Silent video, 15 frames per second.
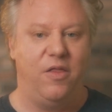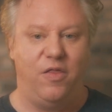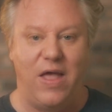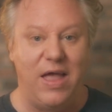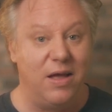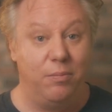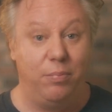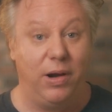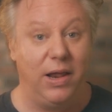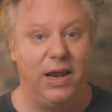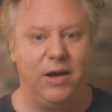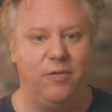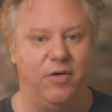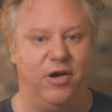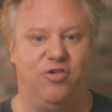They
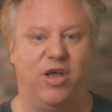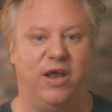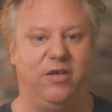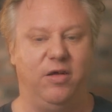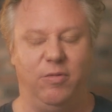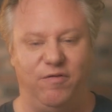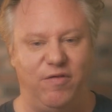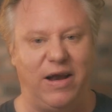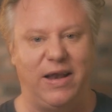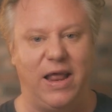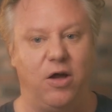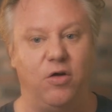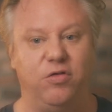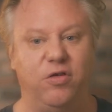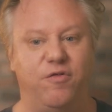completely reject him. In fact,
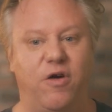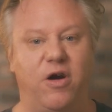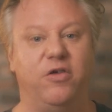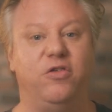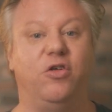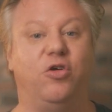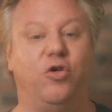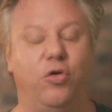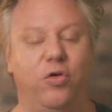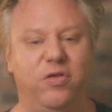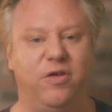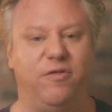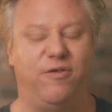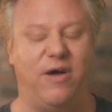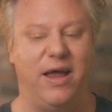they go so far as to
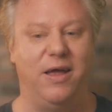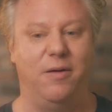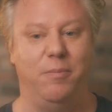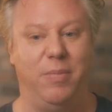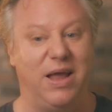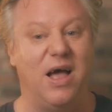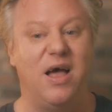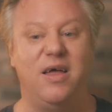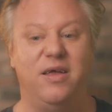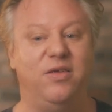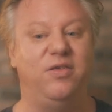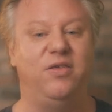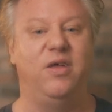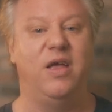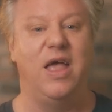crucify him
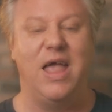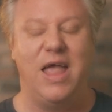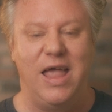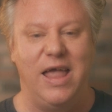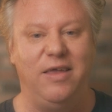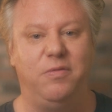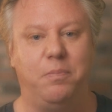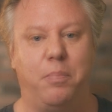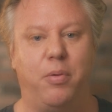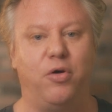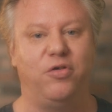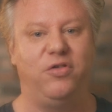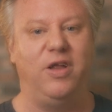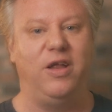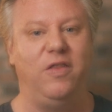because he's
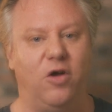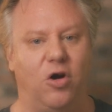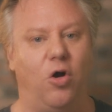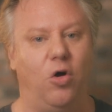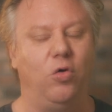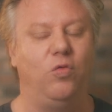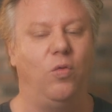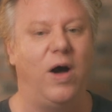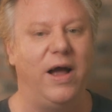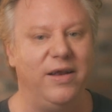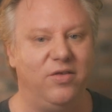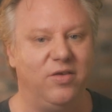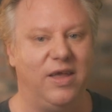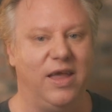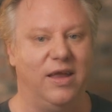bursting their old
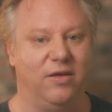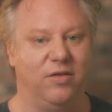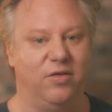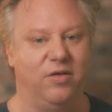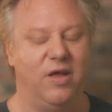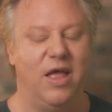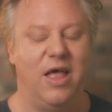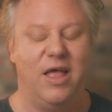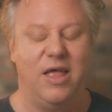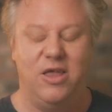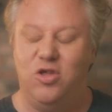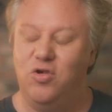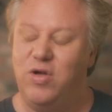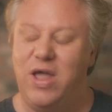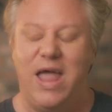wineskins.
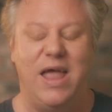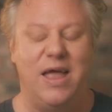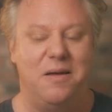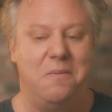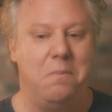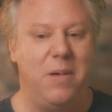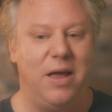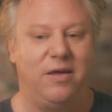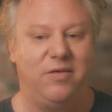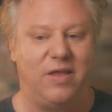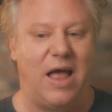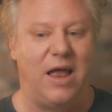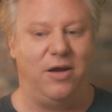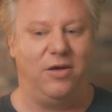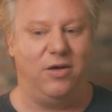You can't mix
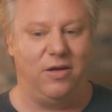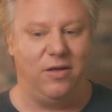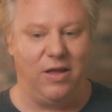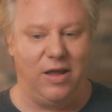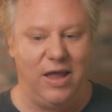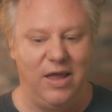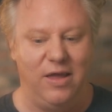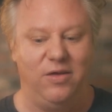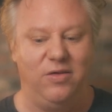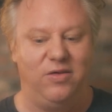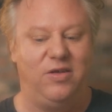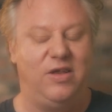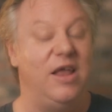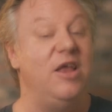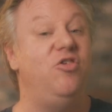
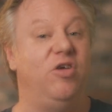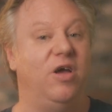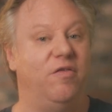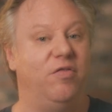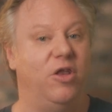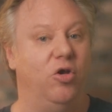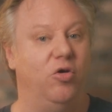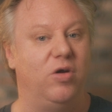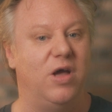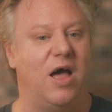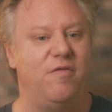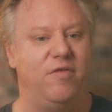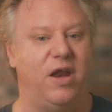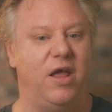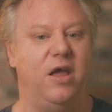his teaching of the new
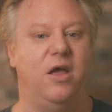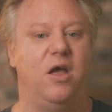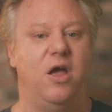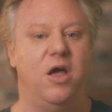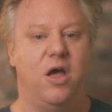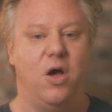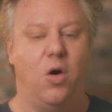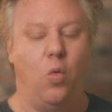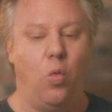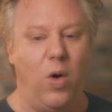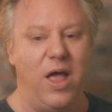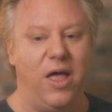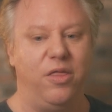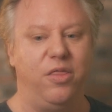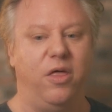covenant
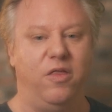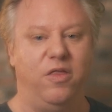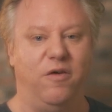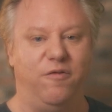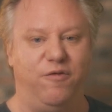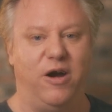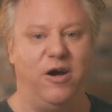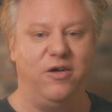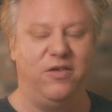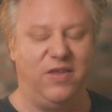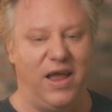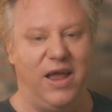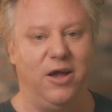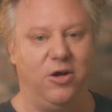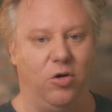with the
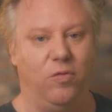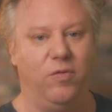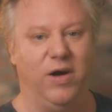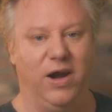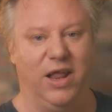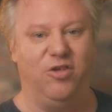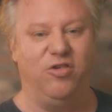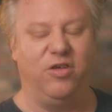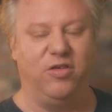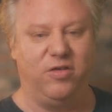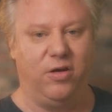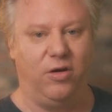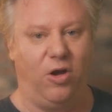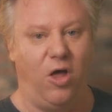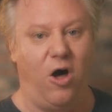Pharisaical
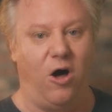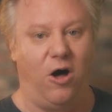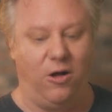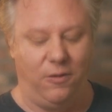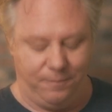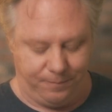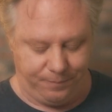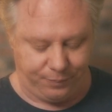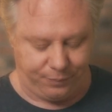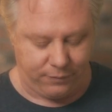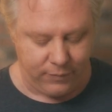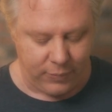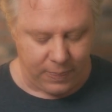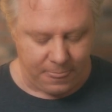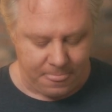religious law.
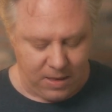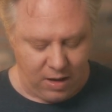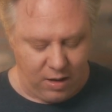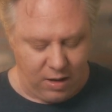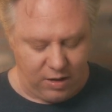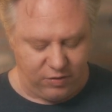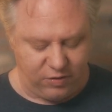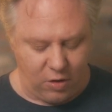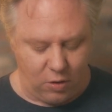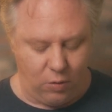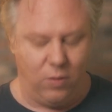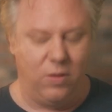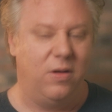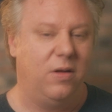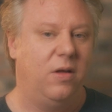
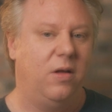So